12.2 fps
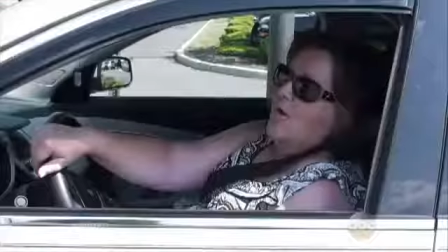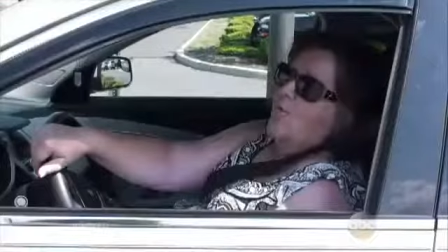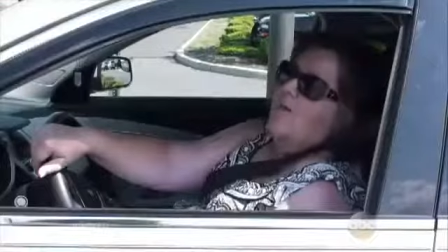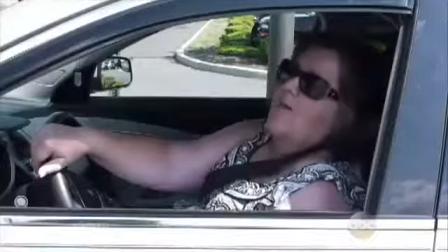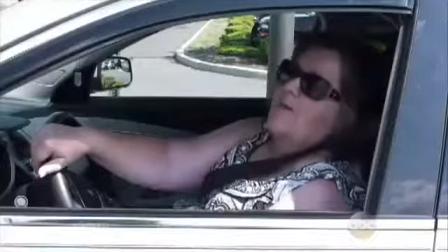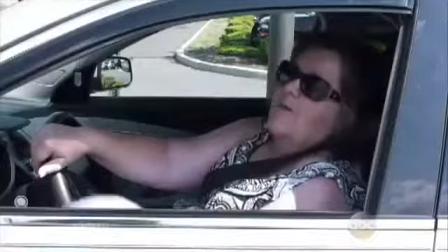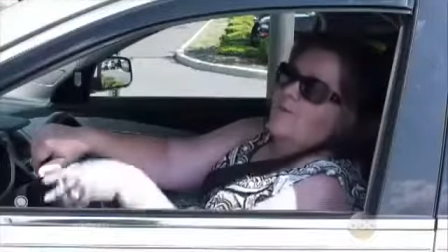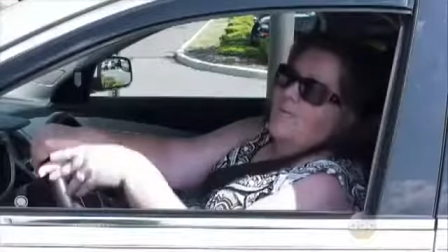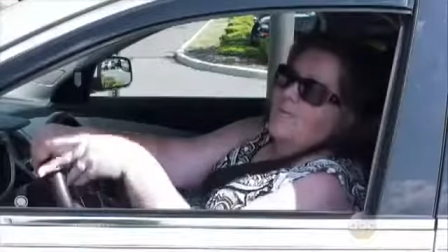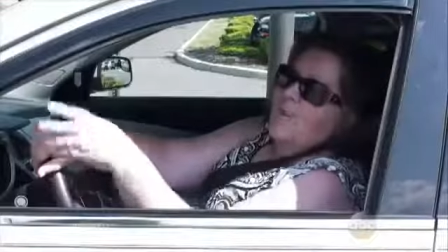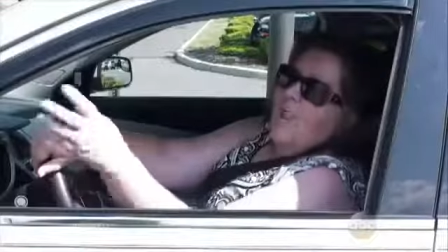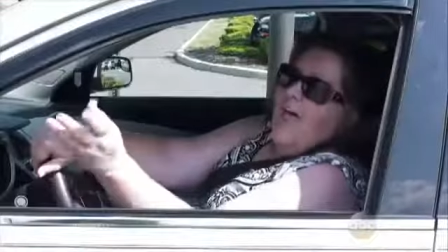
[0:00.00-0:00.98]
We
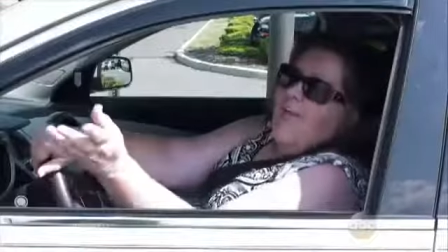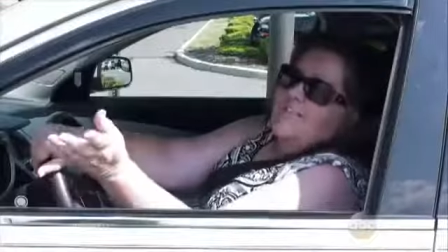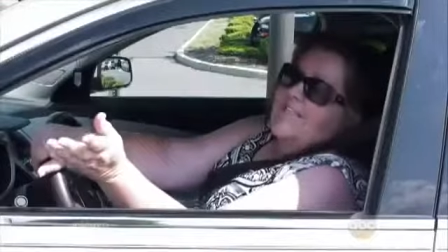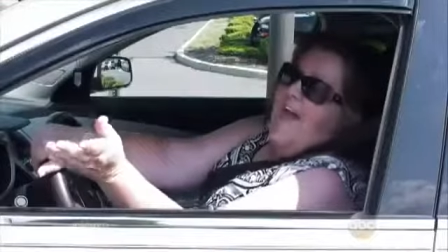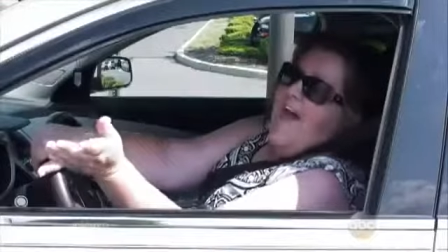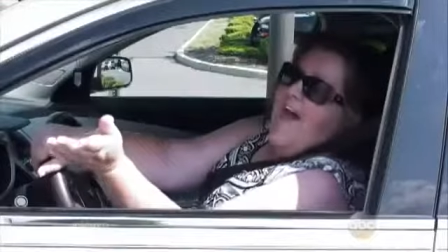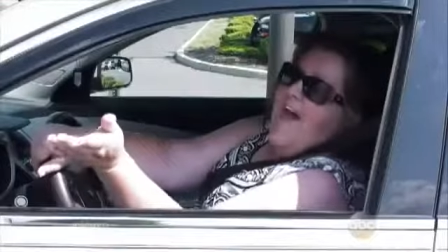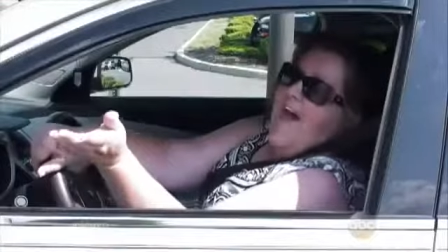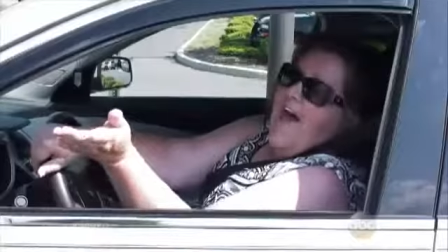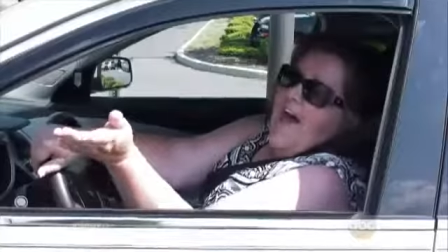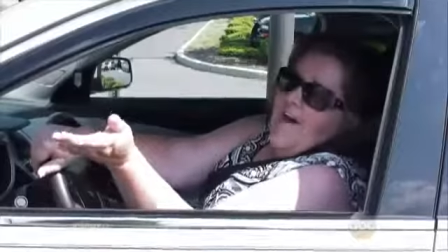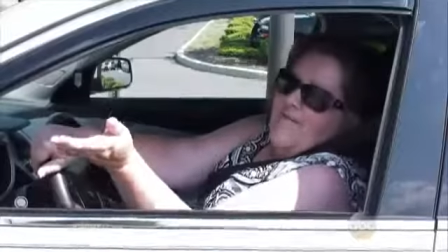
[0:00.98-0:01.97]
would like to
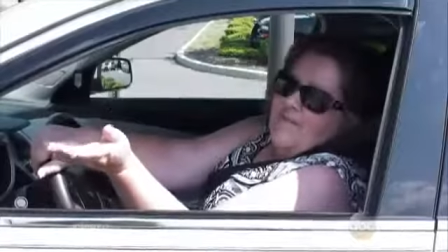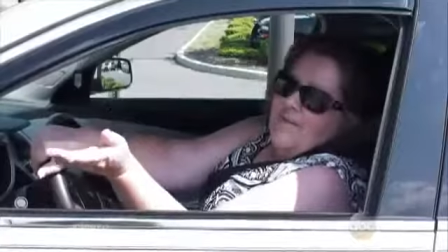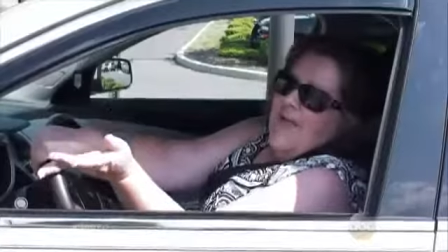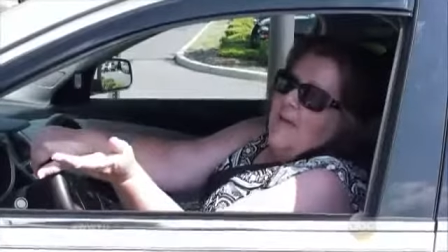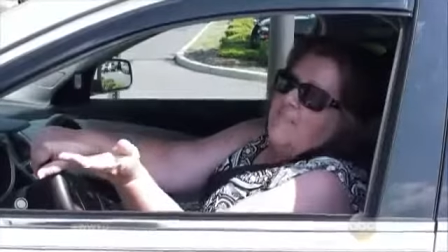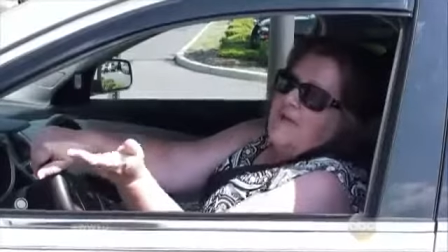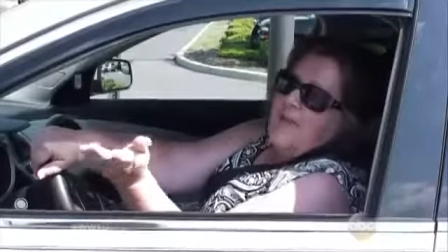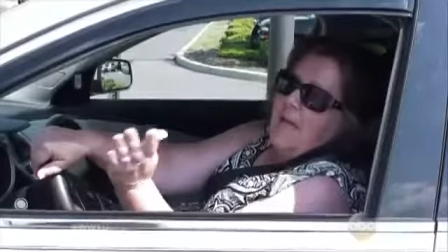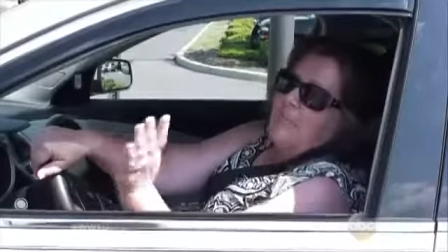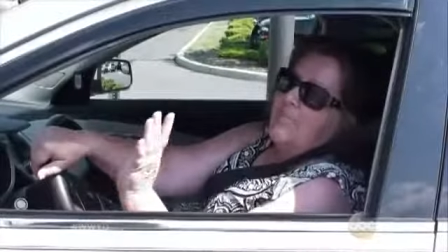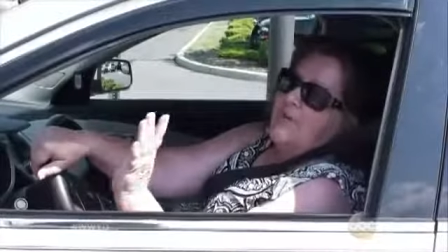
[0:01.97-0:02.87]
have an M&M